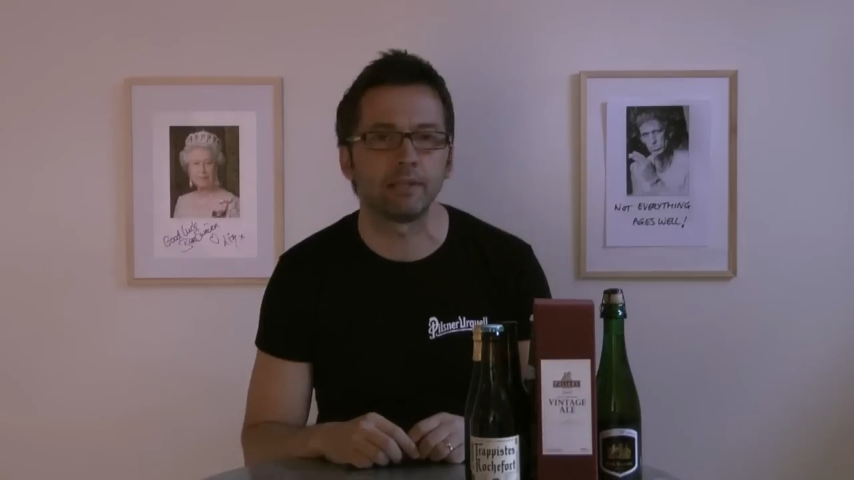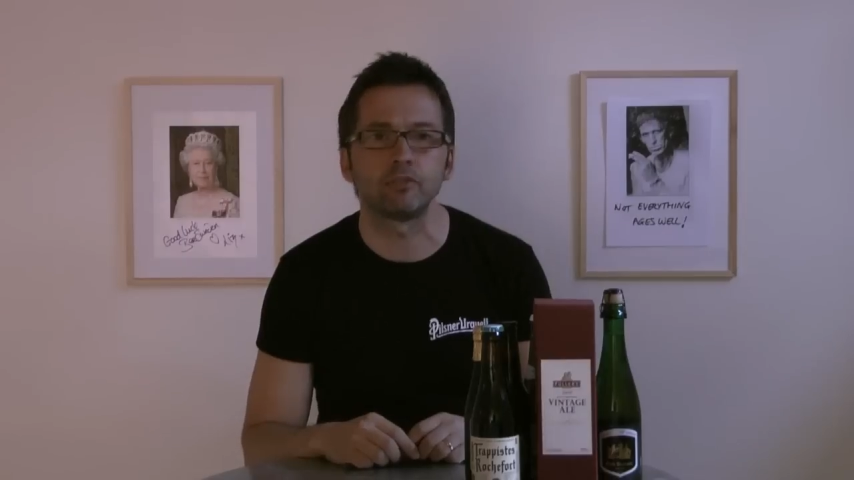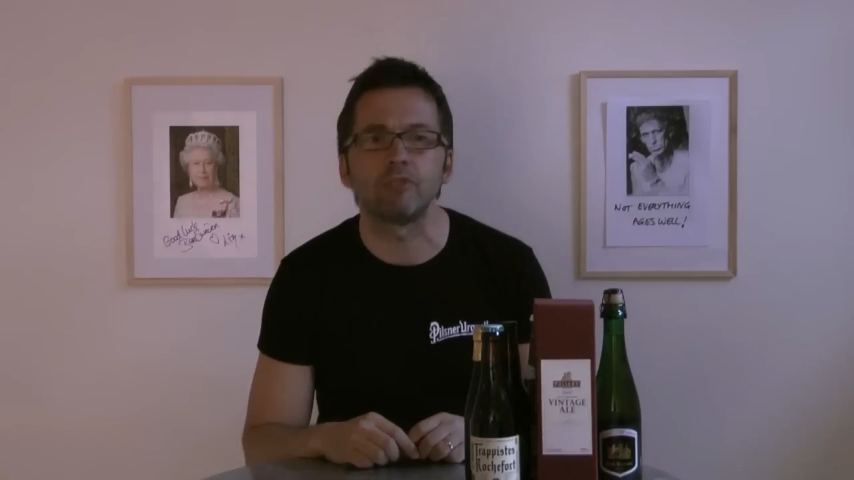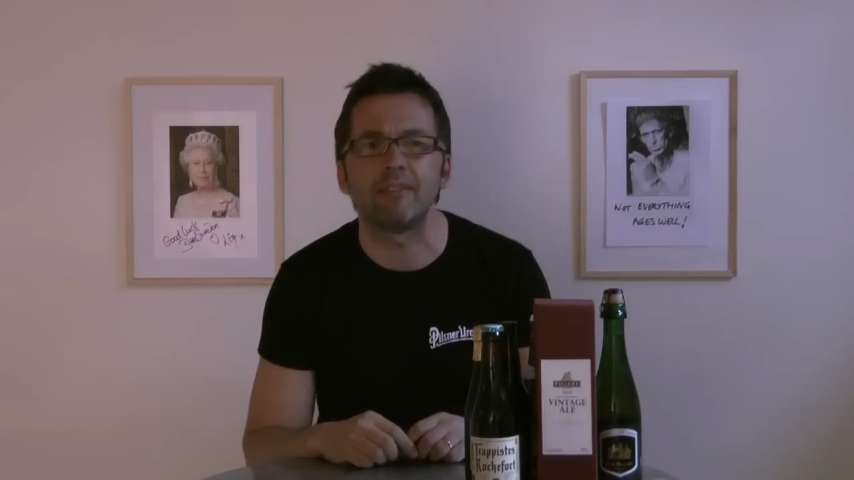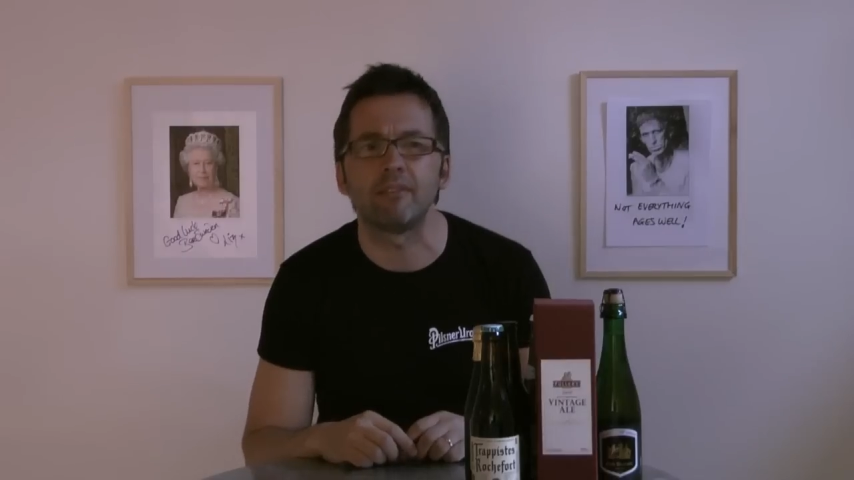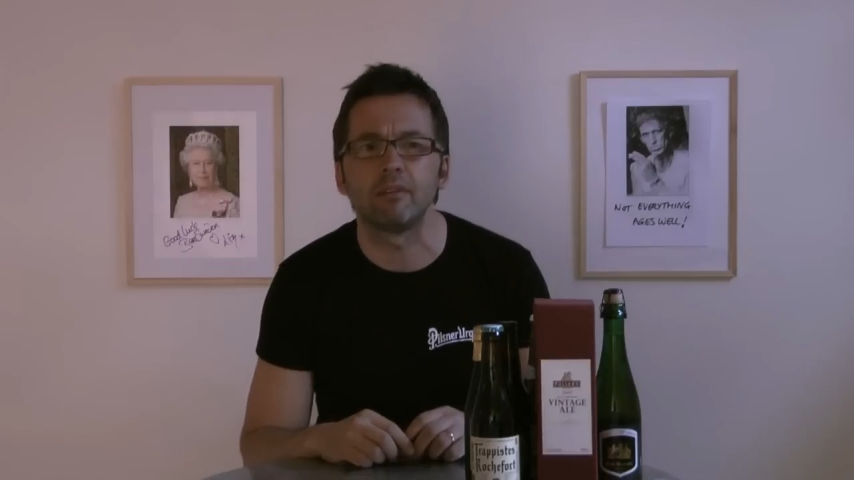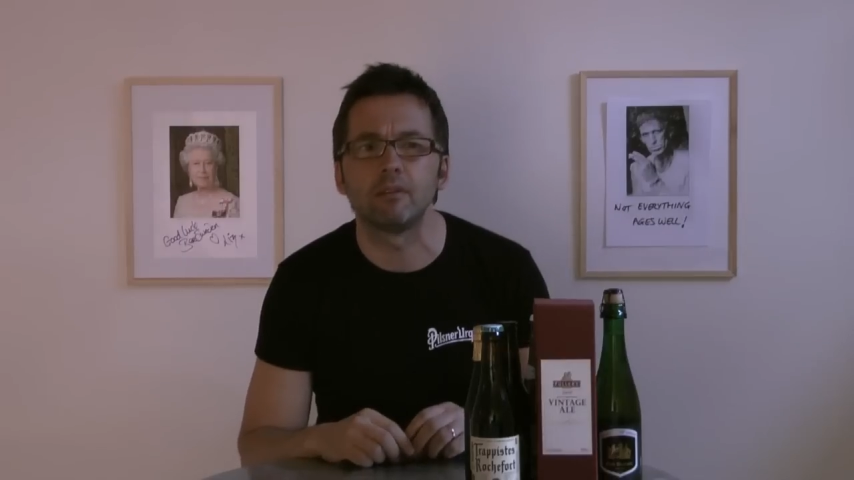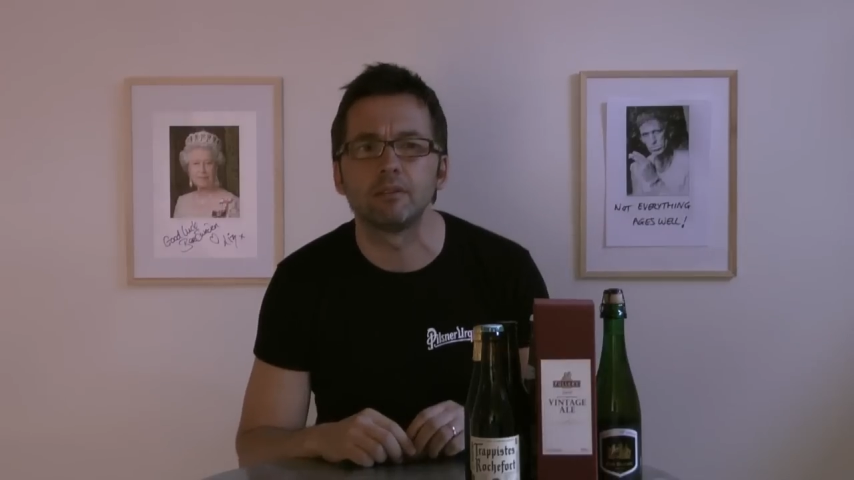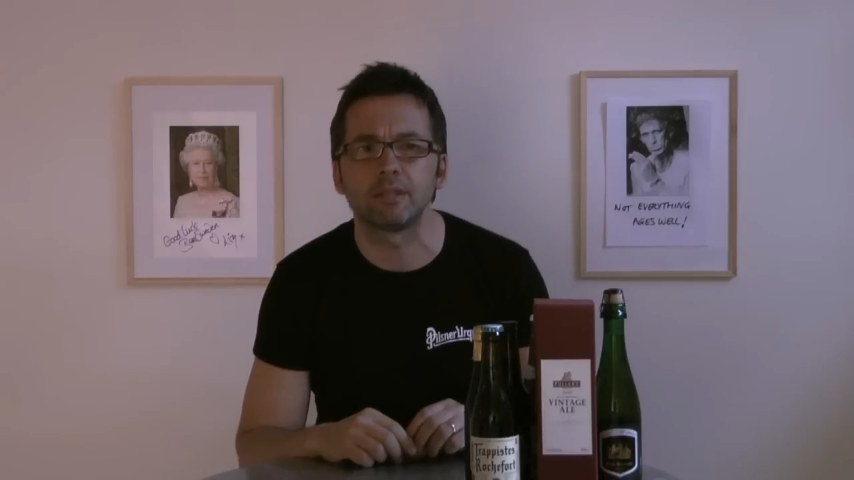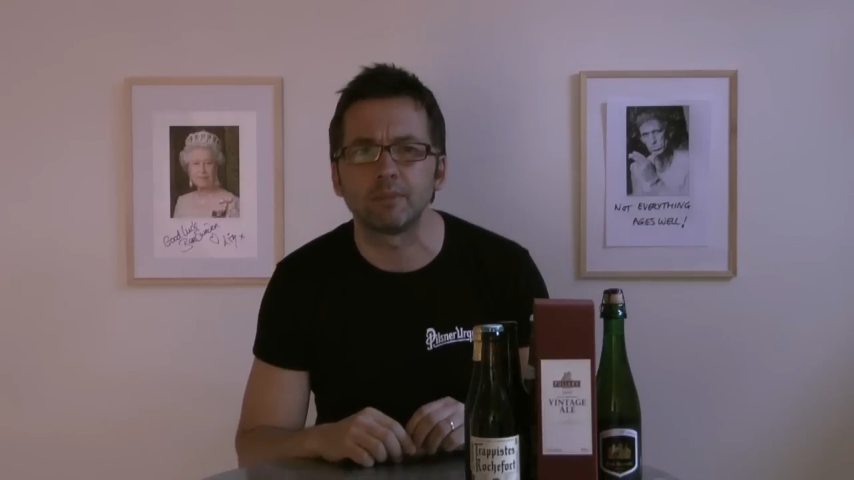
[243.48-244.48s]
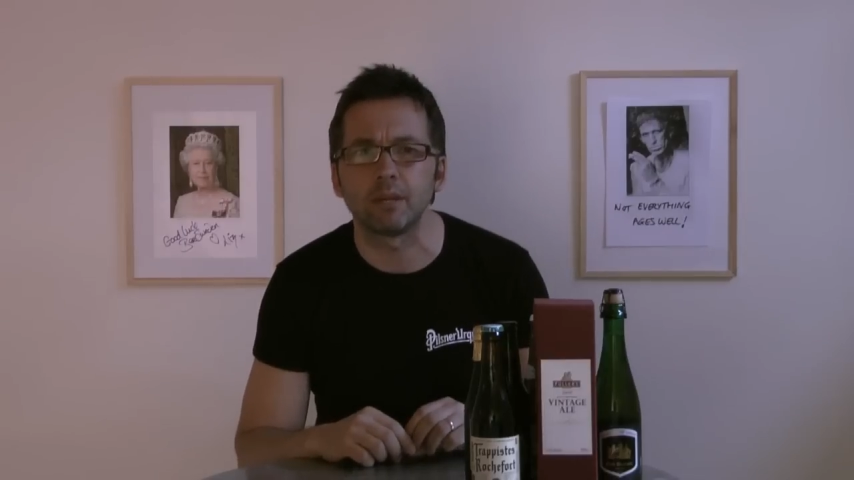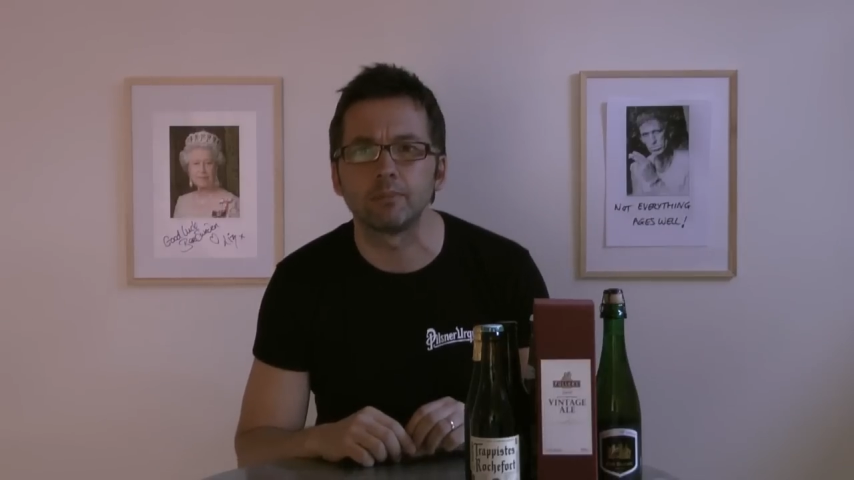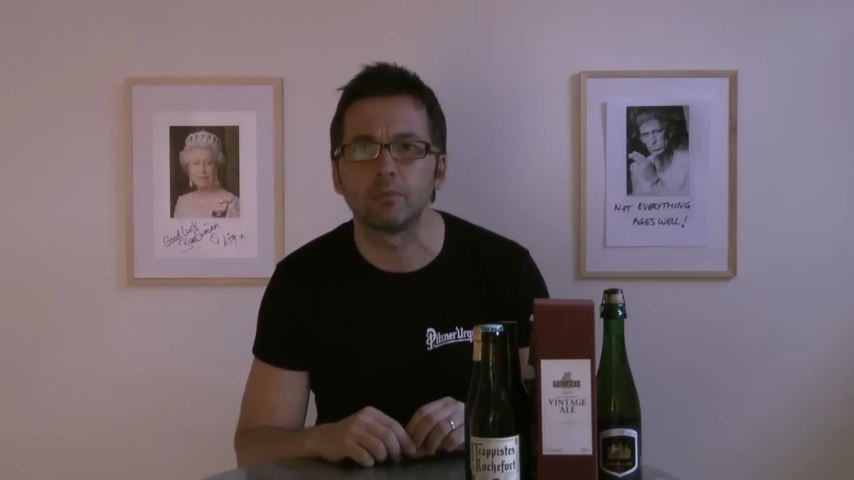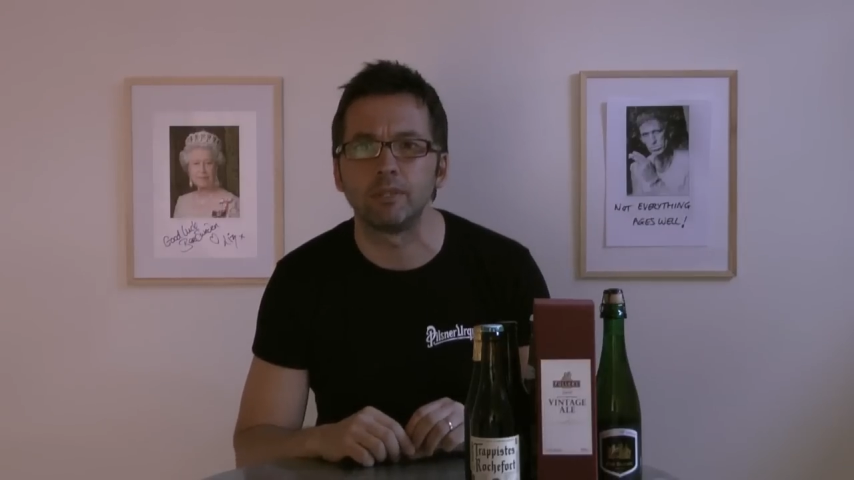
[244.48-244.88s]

a bit like Trev sometimes